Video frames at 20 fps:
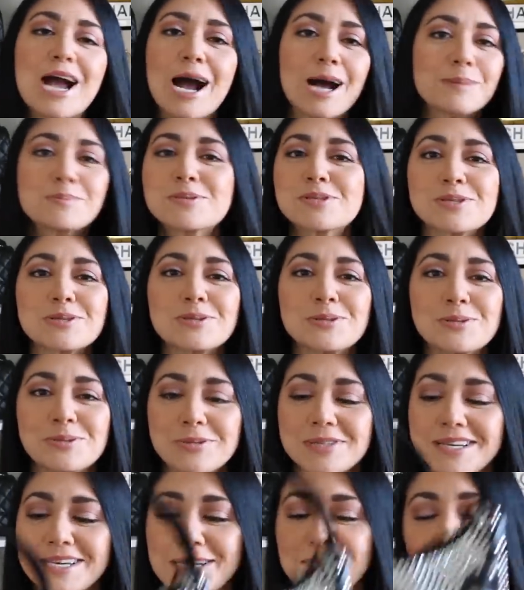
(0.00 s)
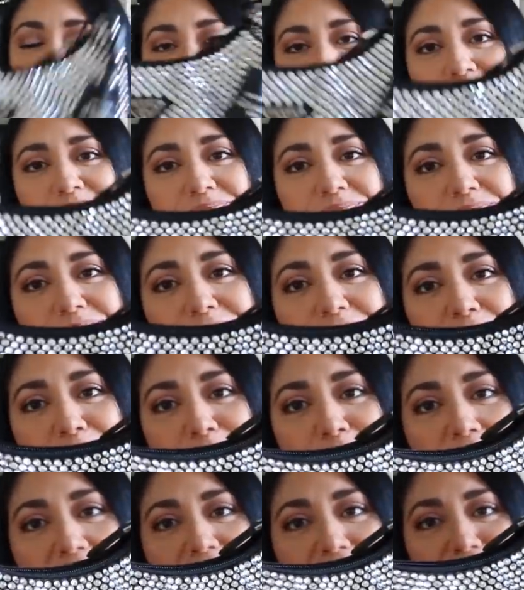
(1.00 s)
absolutely
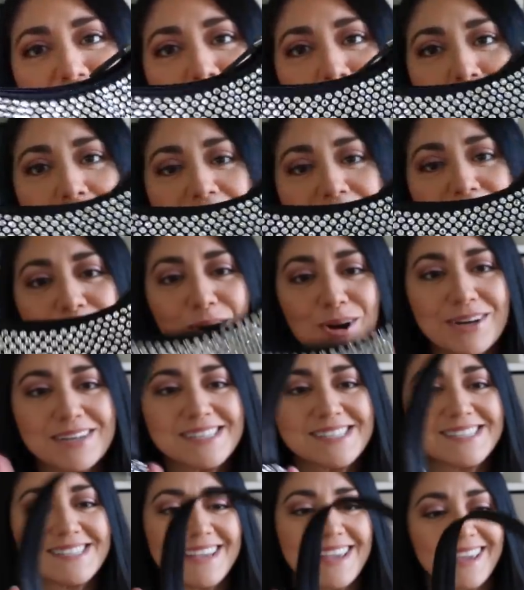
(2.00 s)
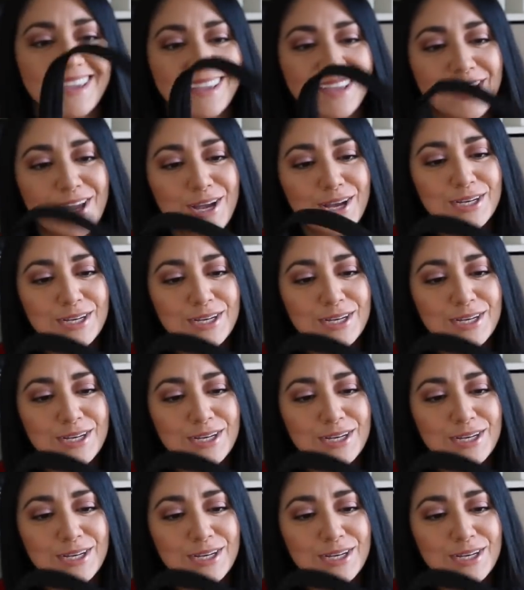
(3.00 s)
makes my heart sing.